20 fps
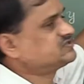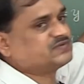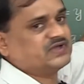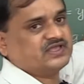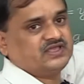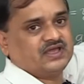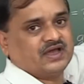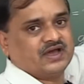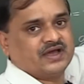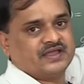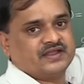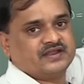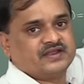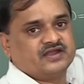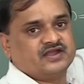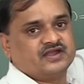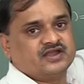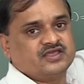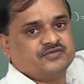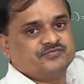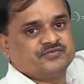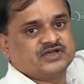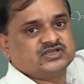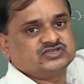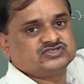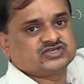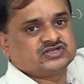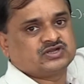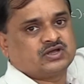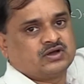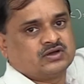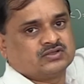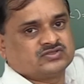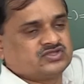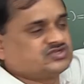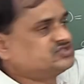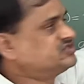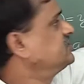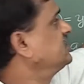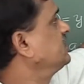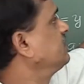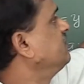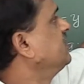why identity function on the set